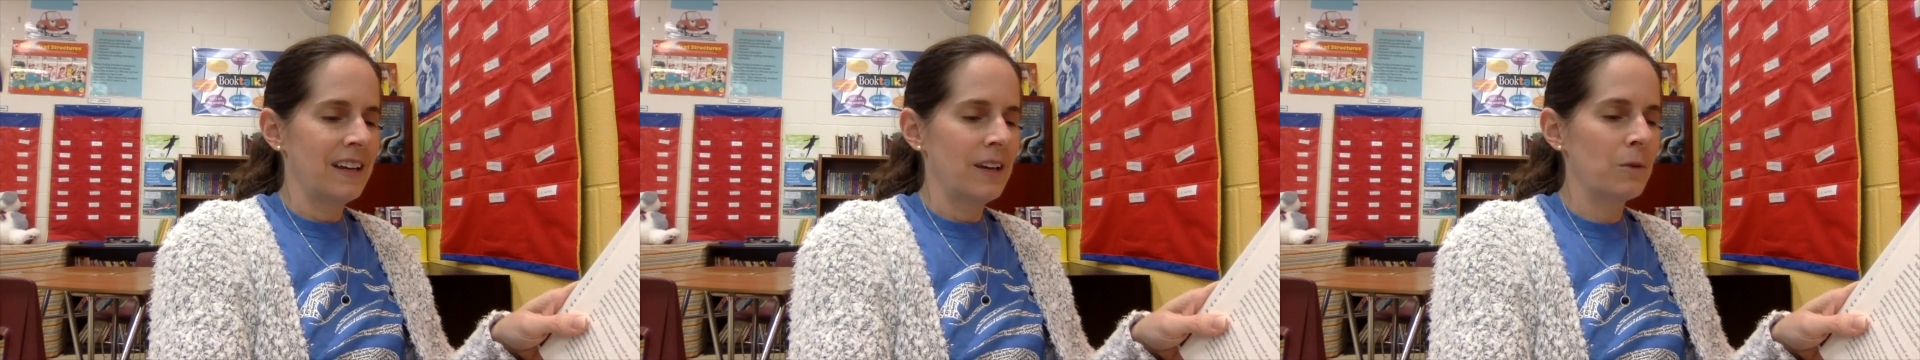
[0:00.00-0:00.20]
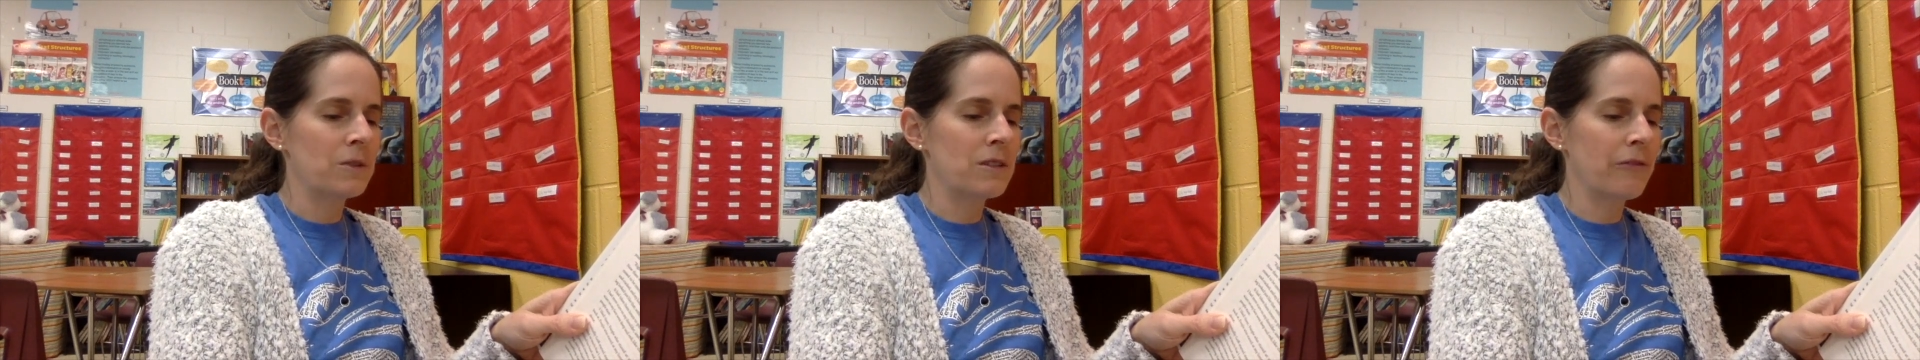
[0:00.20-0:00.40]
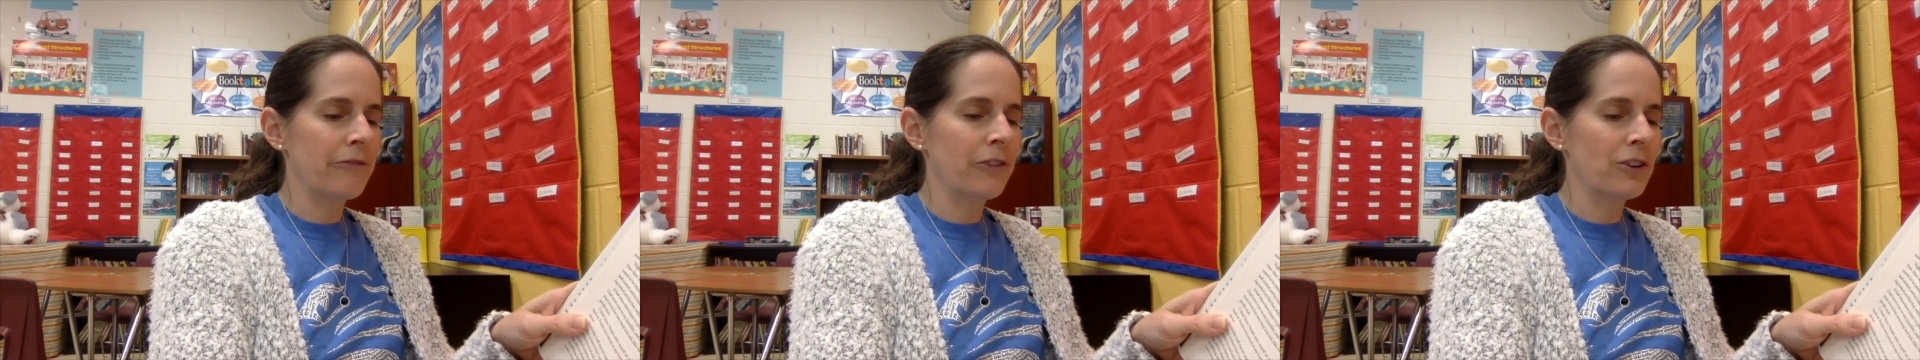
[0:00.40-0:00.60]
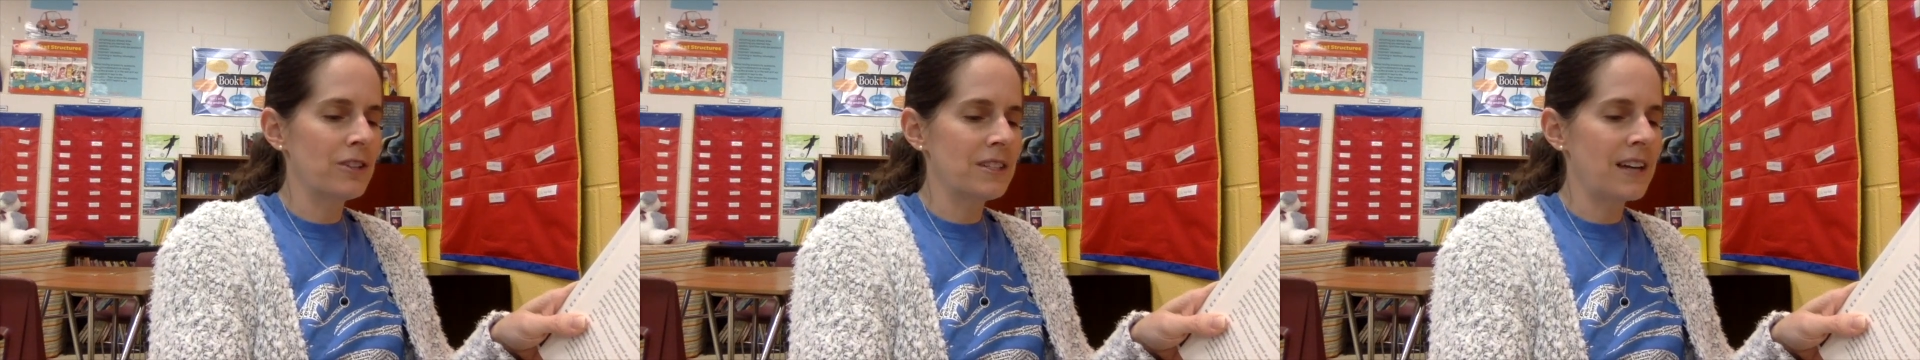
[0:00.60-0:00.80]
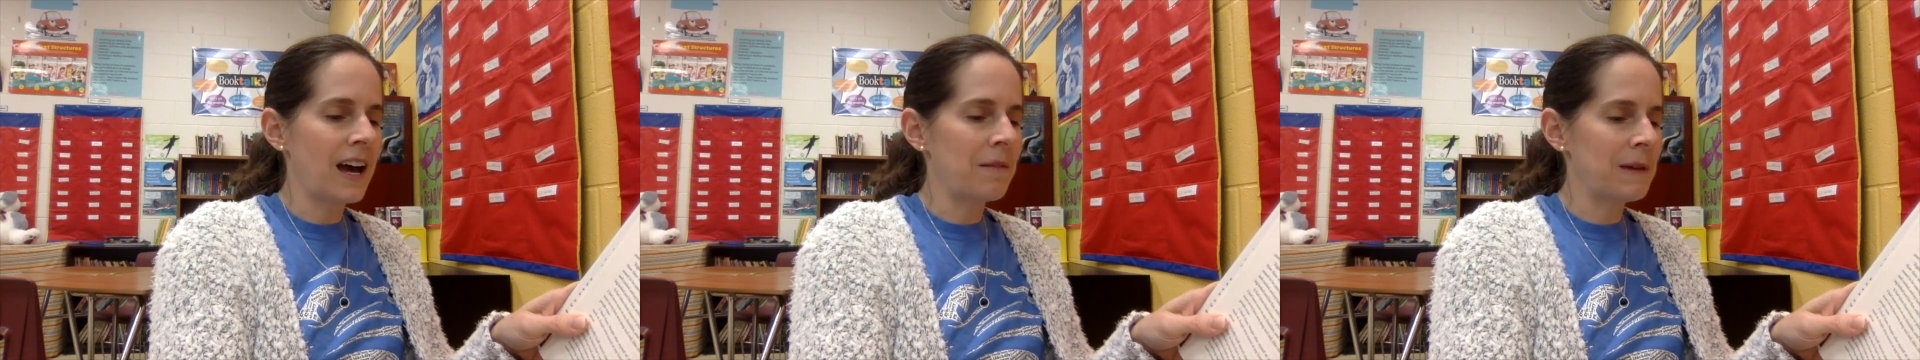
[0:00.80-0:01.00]
It was the
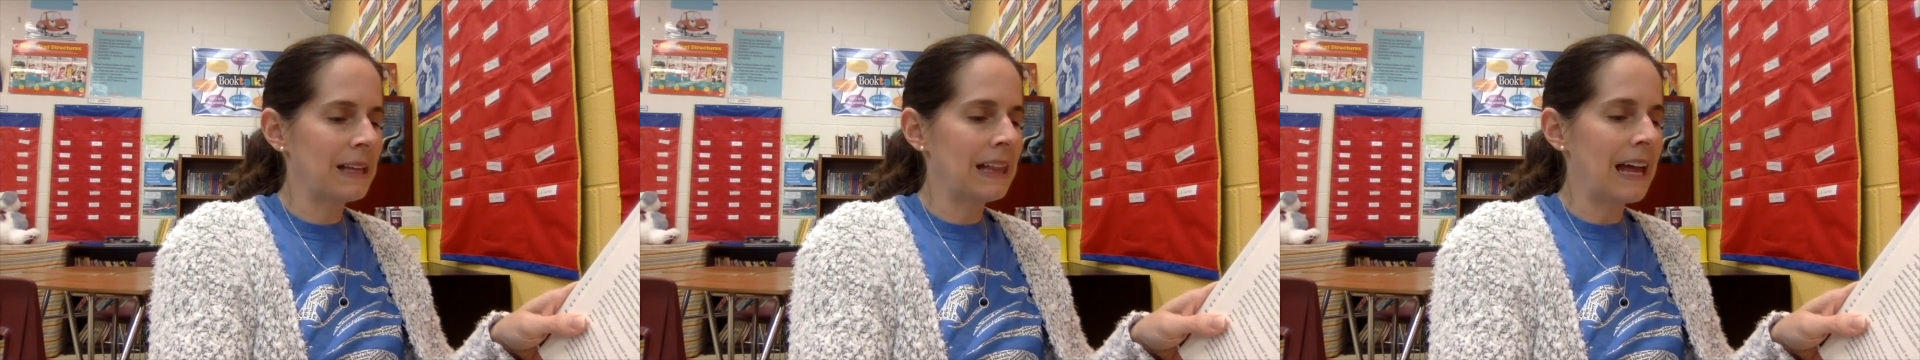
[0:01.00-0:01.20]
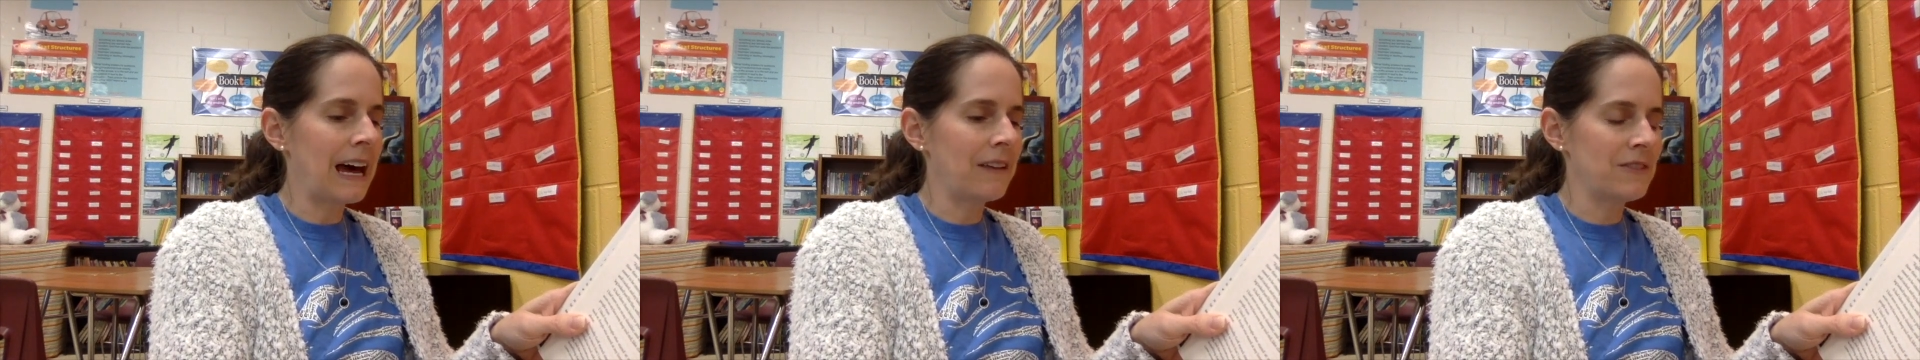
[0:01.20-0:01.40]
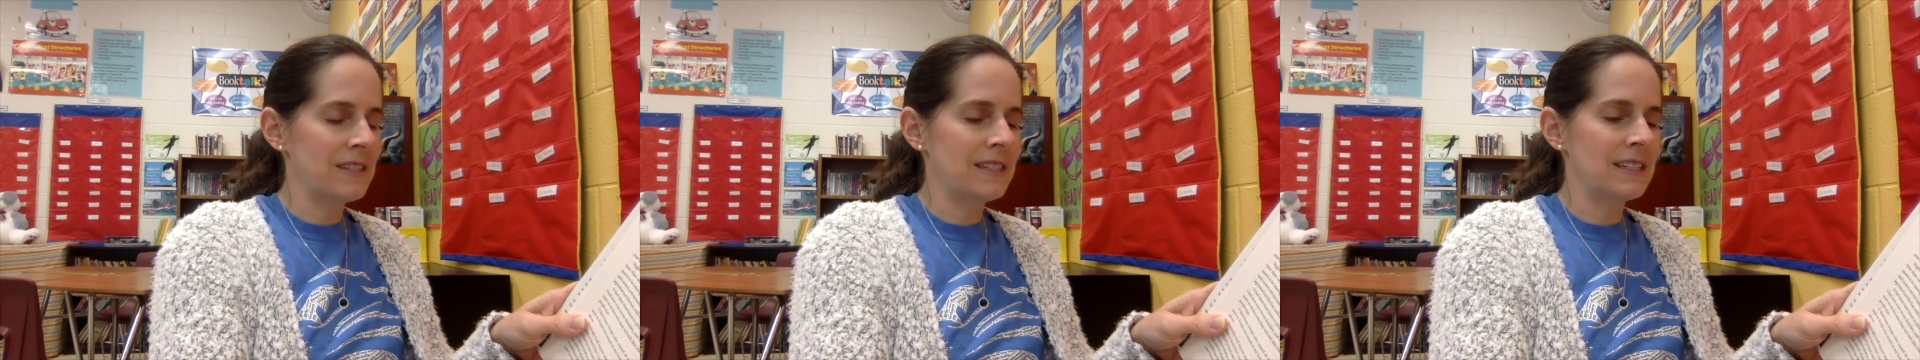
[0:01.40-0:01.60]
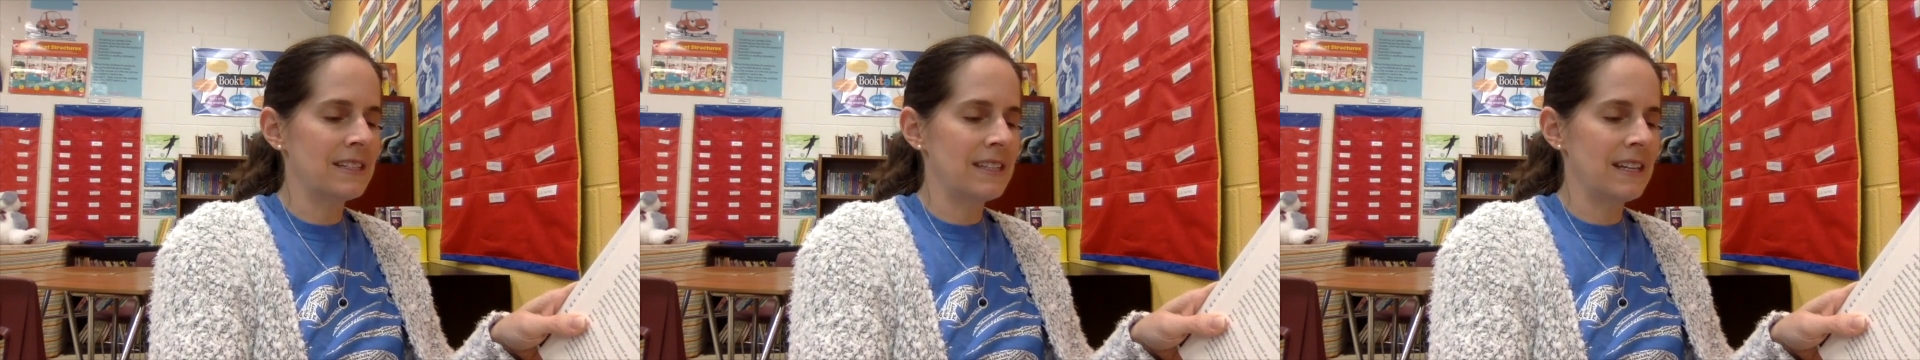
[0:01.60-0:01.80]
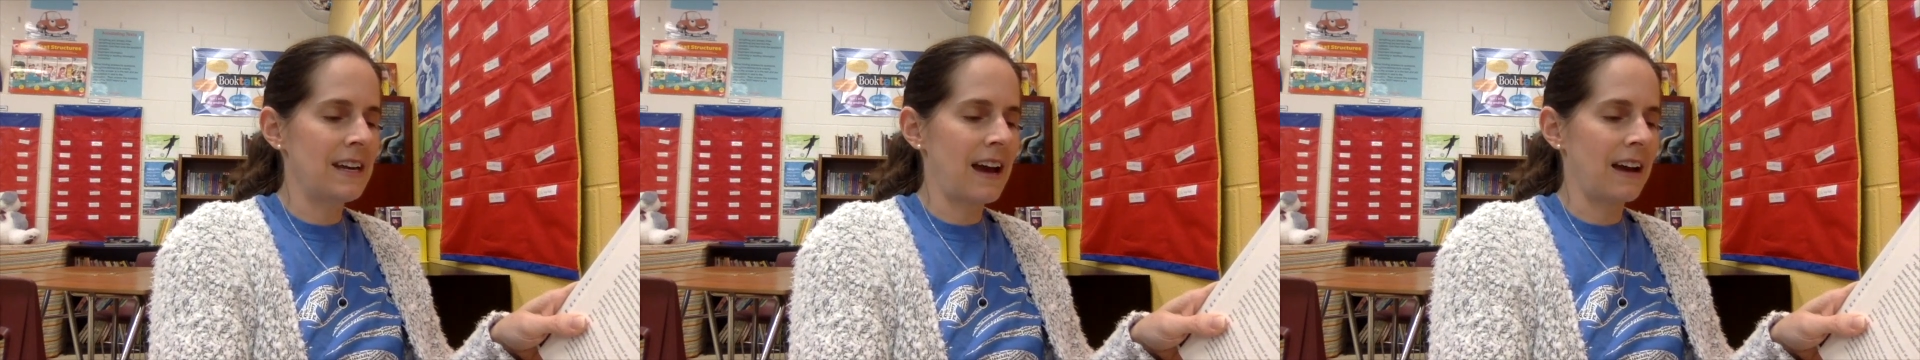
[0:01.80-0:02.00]
first time I'd laughed since
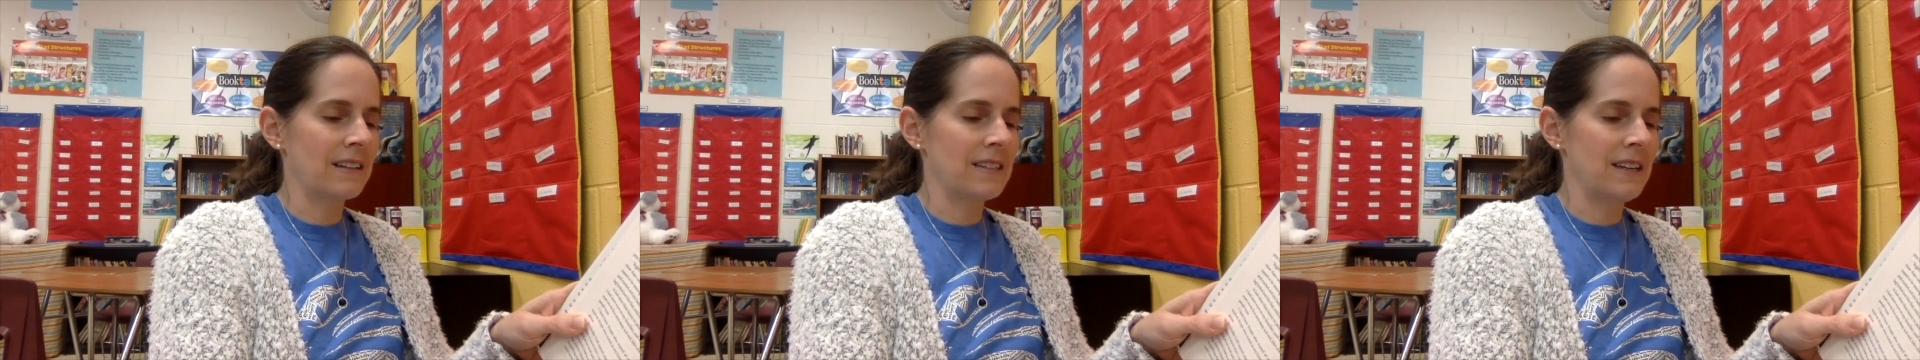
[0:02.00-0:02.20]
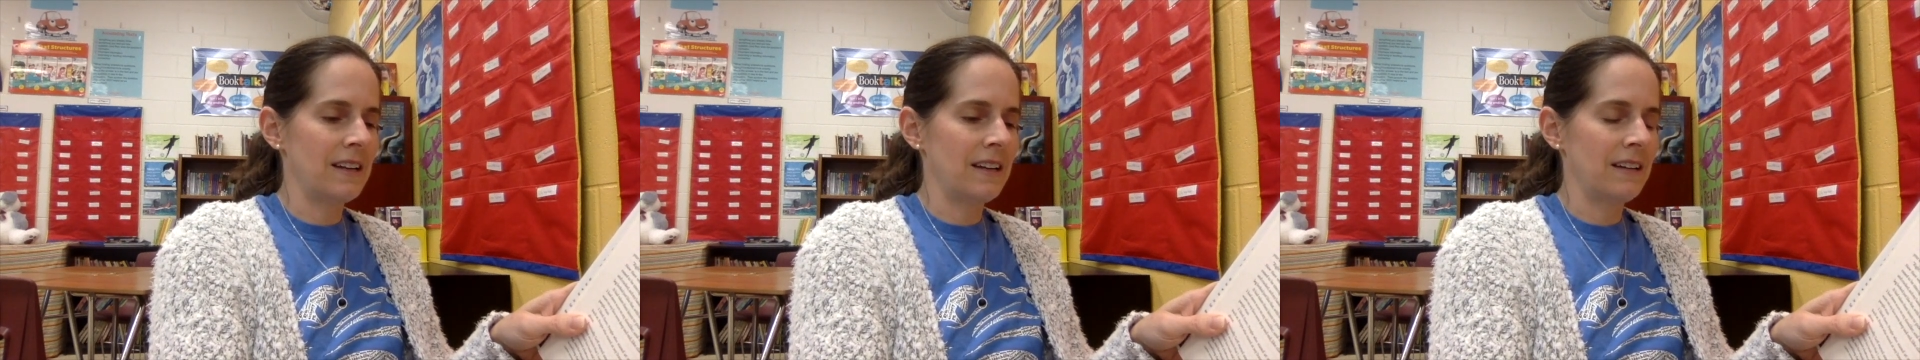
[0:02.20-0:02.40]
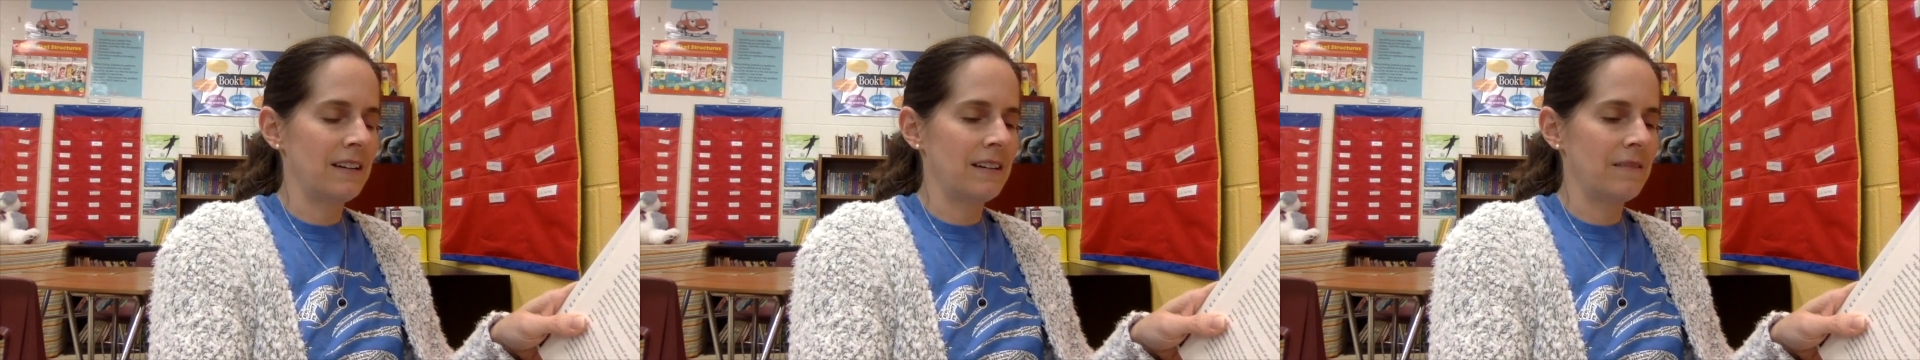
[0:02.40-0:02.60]
the accident,